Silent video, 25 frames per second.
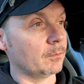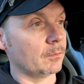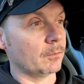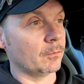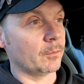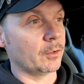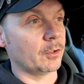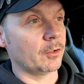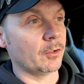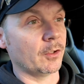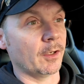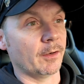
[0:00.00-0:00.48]

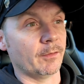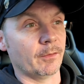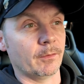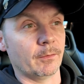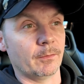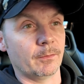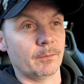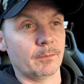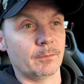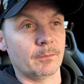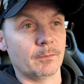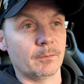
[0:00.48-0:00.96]
we do have,
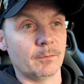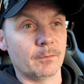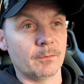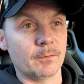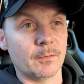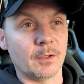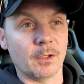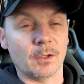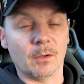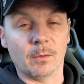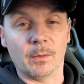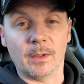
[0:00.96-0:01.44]

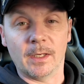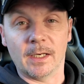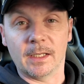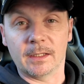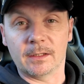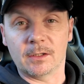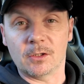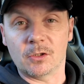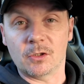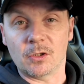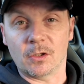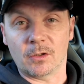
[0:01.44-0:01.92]
you know, we
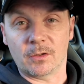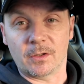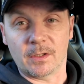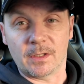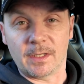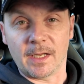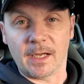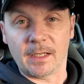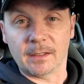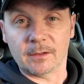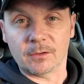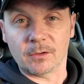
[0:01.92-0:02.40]
like to chuck the
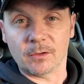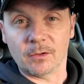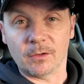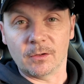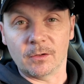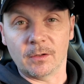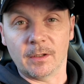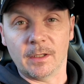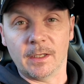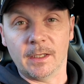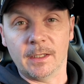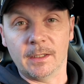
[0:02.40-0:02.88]
tent
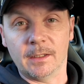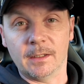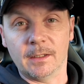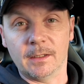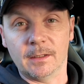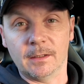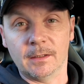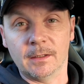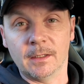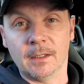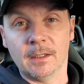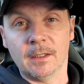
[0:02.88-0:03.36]

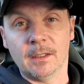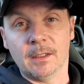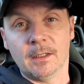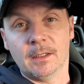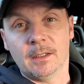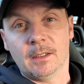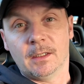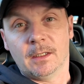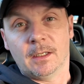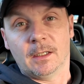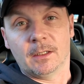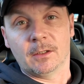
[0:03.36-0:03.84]
in
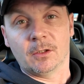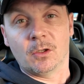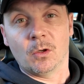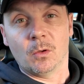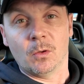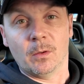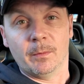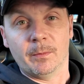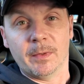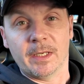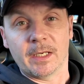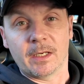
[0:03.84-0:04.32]
and
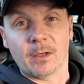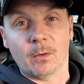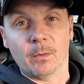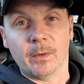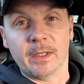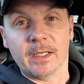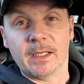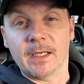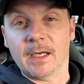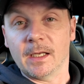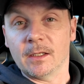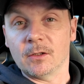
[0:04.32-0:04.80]
go and make a
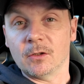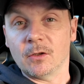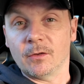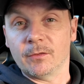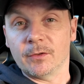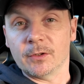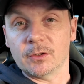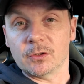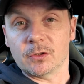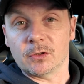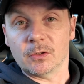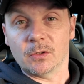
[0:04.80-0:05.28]
weekend
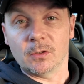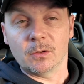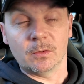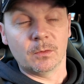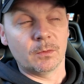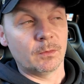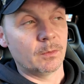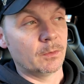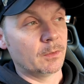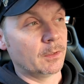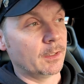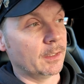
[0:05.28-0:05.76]
of it.
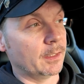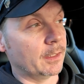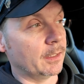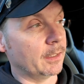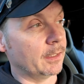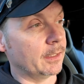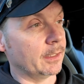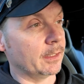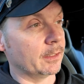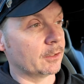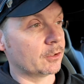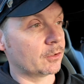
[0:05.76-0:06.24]
So
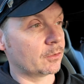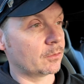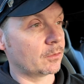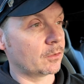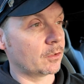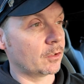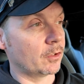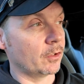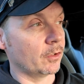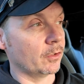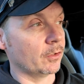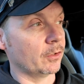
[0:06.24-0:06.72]
it's
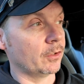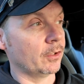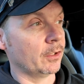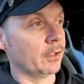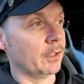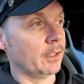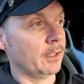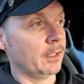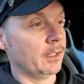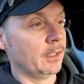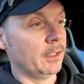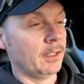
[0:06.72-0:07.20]
good
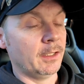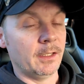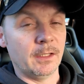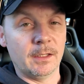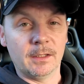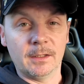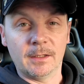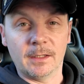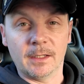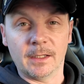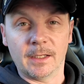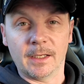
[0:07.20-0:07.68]

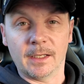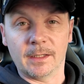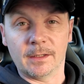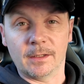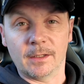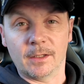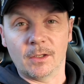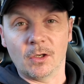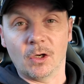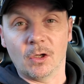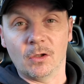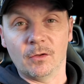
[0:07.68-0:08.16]
to get
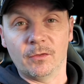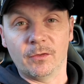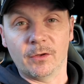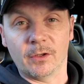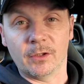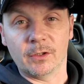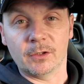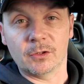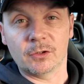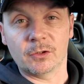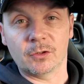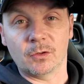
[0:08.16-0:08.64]
the Golf
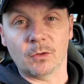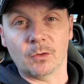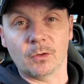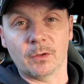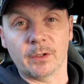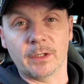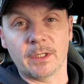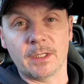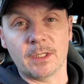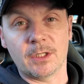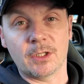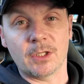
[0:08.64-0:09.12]
out of
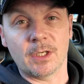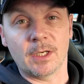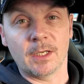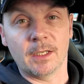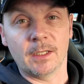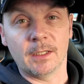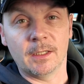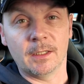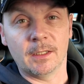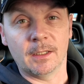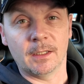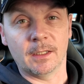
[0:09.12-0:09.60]
storage,
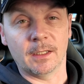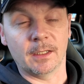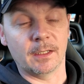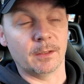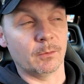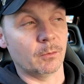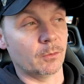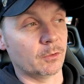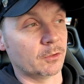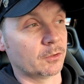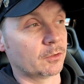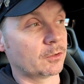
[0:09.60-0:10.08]
and
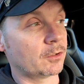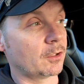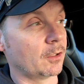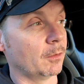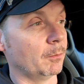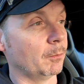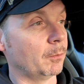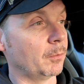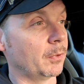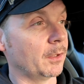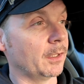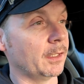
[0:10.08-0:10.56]
it was
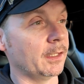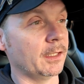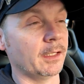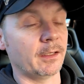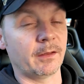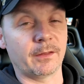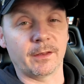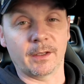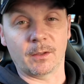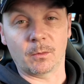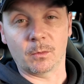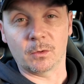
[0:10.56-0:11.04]
completely
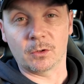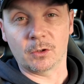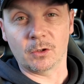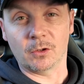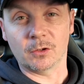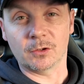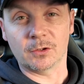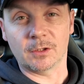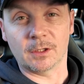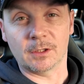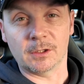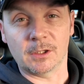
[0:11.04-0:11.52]
thick with
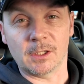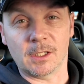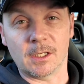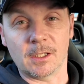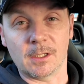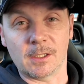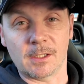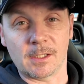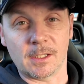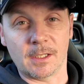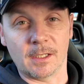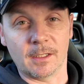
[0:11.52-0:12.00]
dust, as you
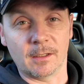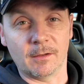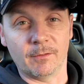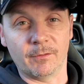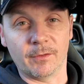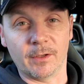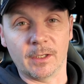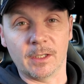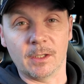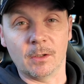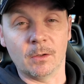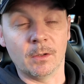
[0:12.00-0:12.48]
could see in the
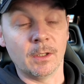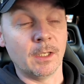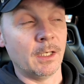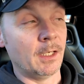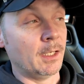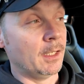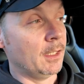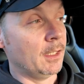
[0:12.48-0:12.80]
video.